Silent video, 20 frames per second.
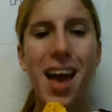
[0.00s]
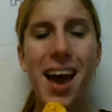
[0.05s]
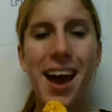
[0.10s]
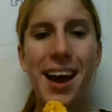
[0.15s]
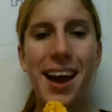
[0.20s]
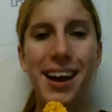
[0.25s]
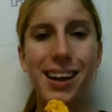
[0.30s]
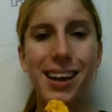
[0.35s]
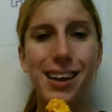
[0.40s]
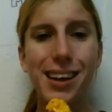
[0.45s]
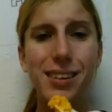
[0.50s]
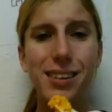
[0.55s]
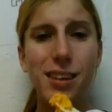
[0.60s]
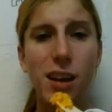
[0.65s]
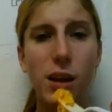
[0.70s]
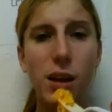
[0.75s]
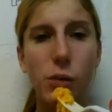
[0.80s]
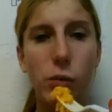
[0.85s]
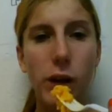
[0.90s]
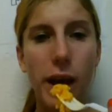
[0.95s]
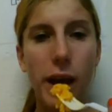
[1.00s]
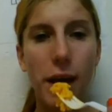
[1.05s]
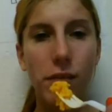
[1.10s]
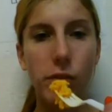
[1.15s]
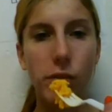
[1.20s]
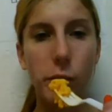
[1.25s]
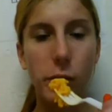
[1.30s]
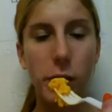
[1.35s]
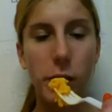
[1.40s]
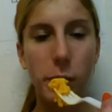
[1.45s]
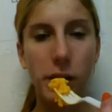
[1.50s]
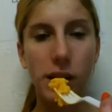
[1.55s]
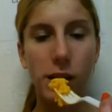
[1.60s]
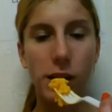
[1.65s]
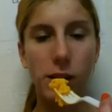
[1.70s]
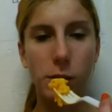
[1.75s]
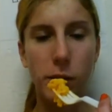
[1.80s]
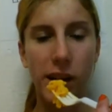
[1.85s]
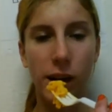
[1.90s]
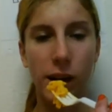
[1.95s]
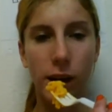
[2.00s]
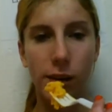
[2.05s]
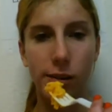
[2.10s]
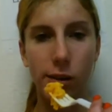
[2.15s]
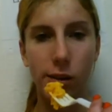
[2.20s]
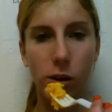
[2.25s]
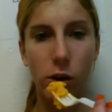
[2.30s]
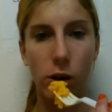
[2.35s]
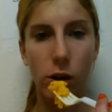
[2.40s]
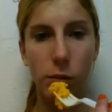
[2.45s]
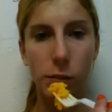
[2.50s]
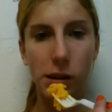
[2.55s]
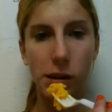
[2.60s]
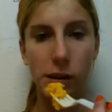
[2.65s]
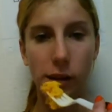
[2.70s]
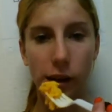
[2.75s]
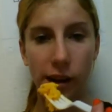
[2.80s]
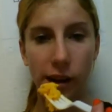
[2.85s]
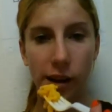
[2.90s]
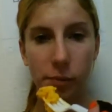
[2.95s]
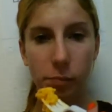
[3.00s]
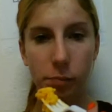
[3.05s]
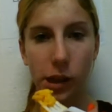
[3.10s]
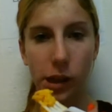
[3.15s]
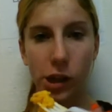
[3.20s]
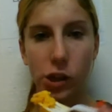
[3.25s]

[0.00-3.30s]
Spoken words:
And I guess it would have to be because my cousin called me today,